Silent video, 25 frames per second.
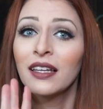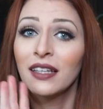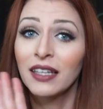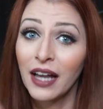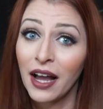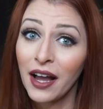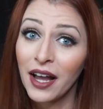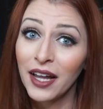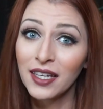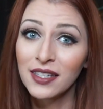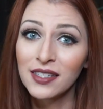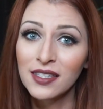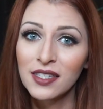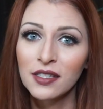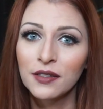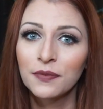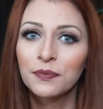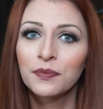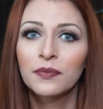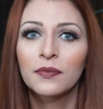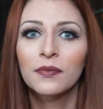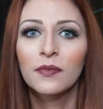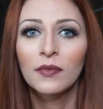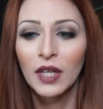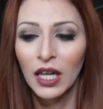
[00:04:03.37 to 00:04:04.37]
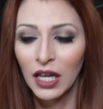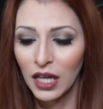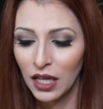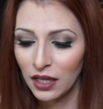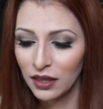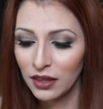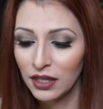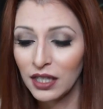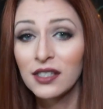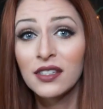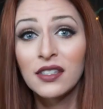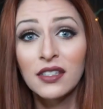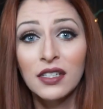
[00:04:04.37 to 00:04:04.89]
guys,
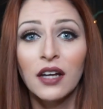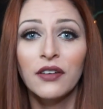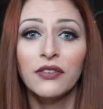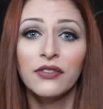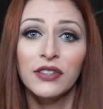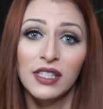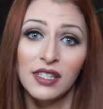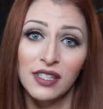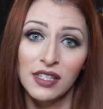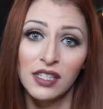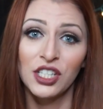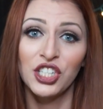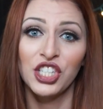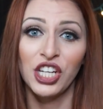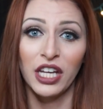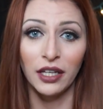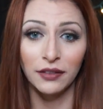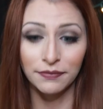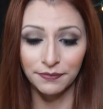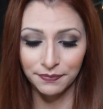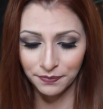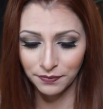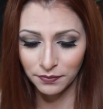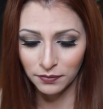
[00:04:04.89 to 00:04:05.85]
this stuff is legit.